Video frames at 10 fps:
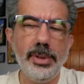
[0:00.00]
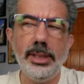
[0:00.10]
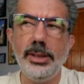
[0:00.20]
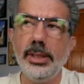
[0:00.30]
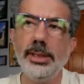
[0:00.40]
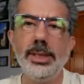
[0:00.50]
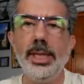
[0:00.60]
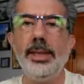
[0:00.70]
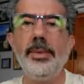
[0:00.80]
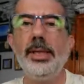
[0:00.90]
and then you're going to
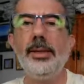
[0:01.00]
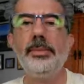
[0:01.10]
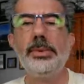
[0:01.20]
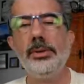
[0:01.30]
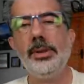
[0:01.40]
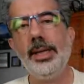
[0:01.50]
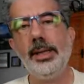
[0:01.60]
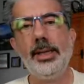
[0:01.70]
time it up so that